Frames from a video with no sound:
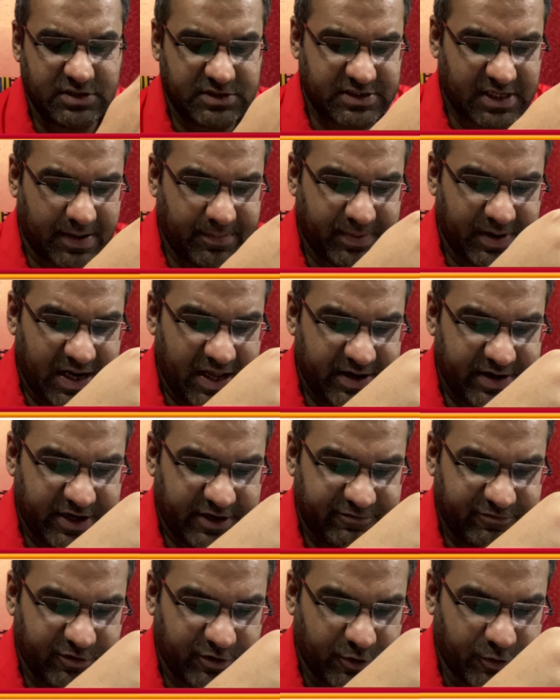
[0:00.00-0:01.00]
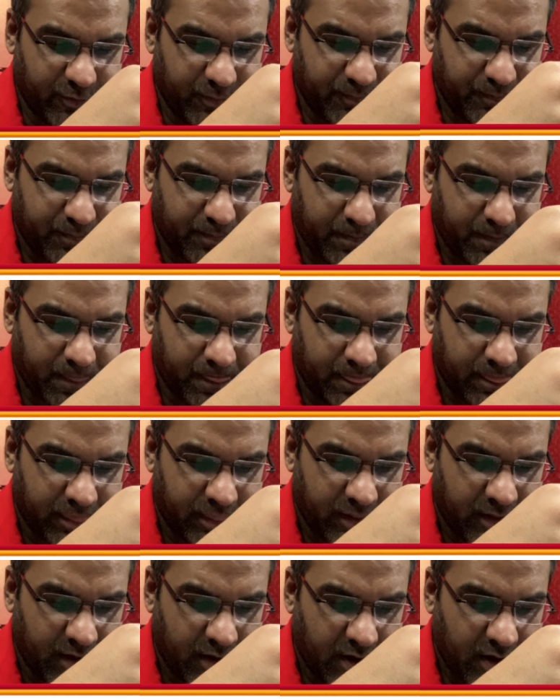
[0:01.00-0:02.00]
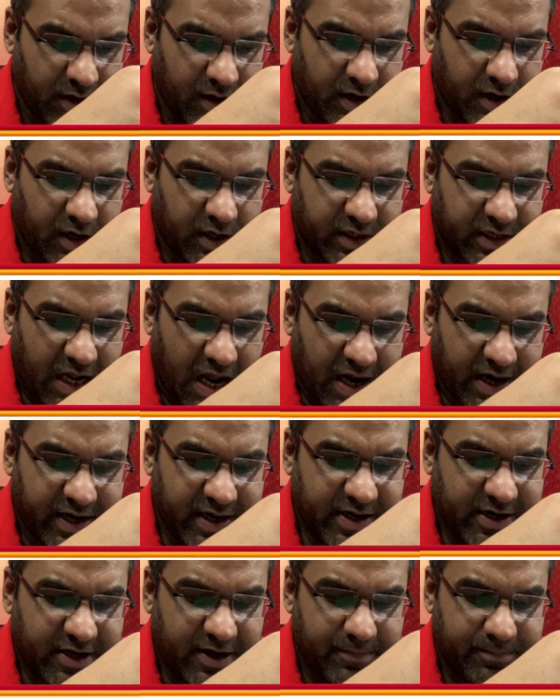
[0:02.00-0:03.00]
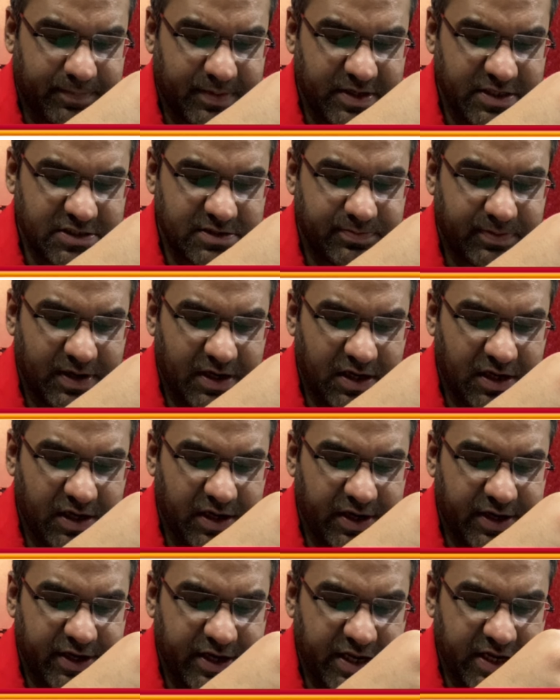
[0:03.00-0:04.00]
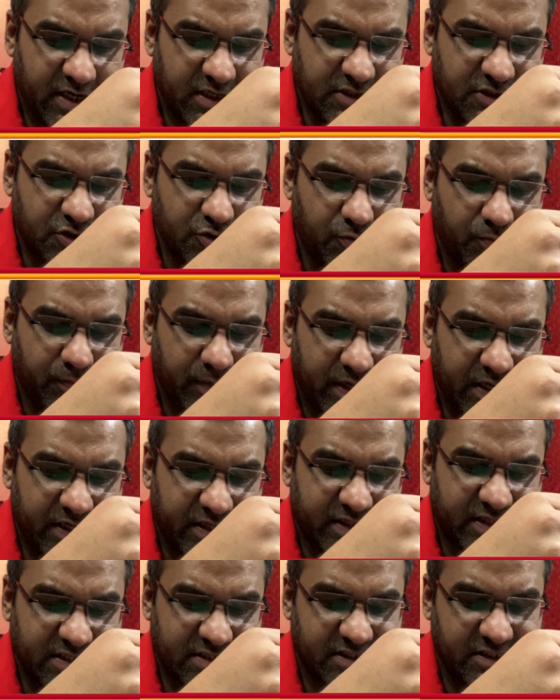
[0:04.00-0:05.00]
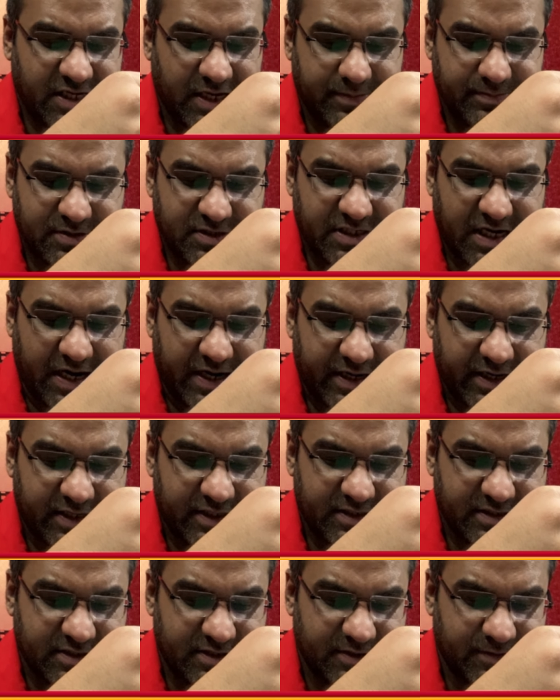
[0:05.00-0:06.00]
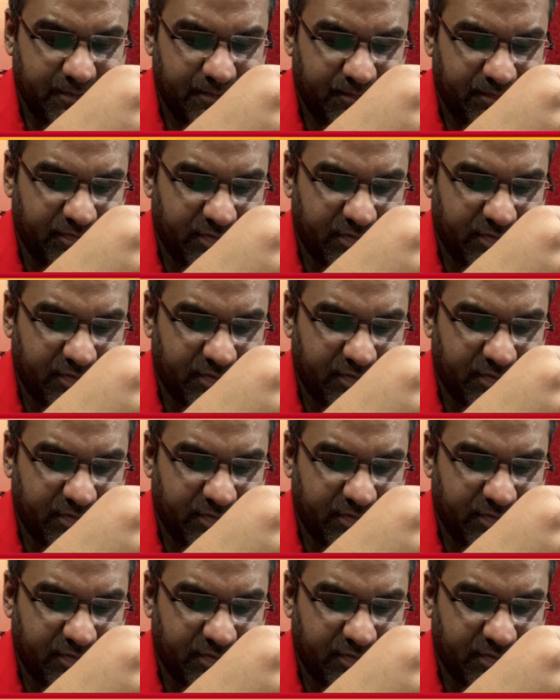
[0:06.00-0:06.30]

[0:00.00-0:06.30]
Example I read for you. Target companies will need to meet the same standards